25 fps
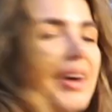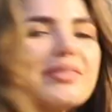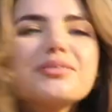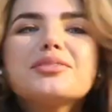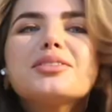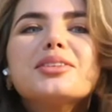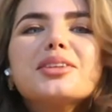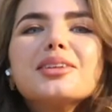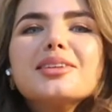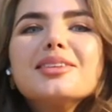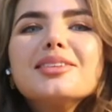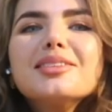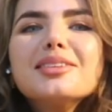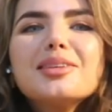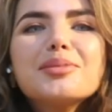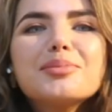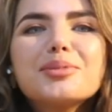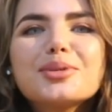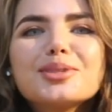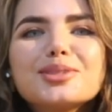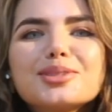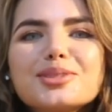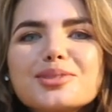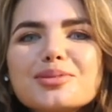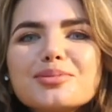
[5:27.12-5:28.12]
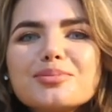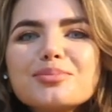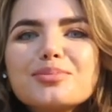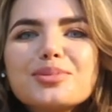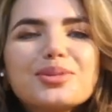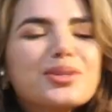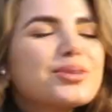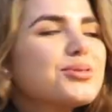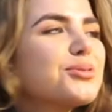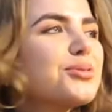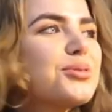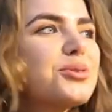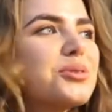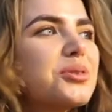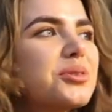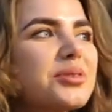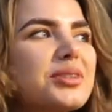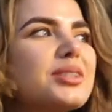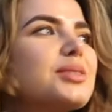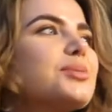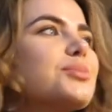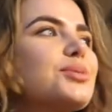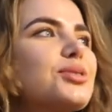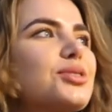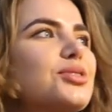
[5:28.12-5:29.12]
have the most beautiful
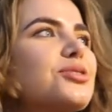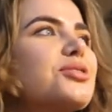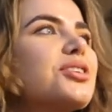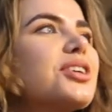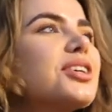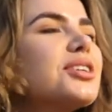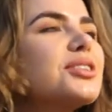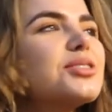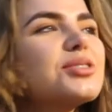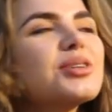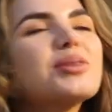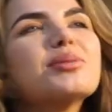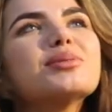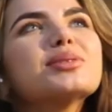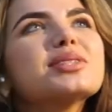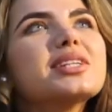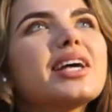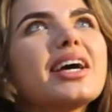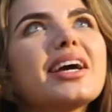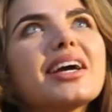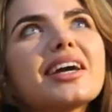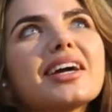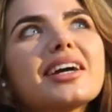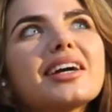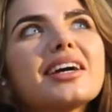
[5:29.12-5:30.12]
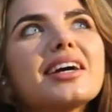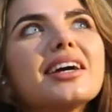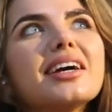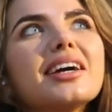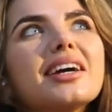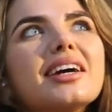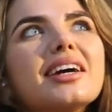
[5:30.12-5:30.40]
Christmas tree, so I was like,